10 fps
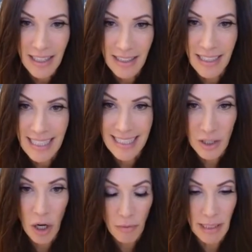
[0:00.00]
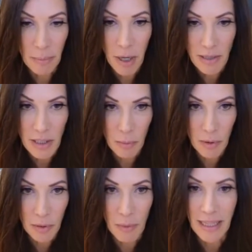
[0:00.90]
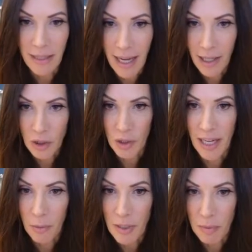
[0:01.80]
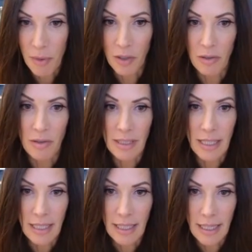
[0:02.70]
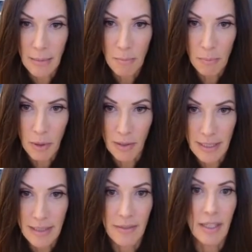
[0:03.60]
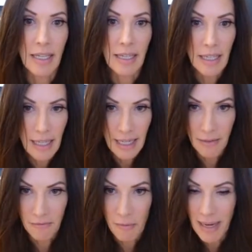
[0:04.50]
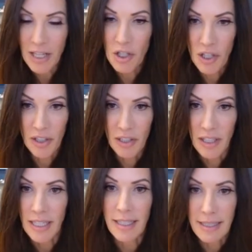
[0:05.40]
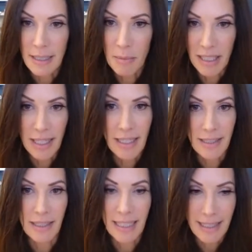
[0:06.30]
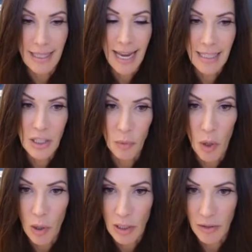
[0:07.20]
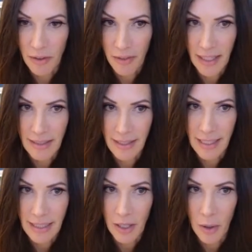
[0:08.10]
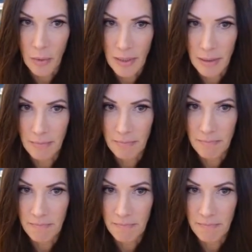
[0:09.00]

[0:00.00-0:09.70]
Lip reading: And it's not really possible with large language models. It inputs the information and it assimilates and connects to all the other things that it knows.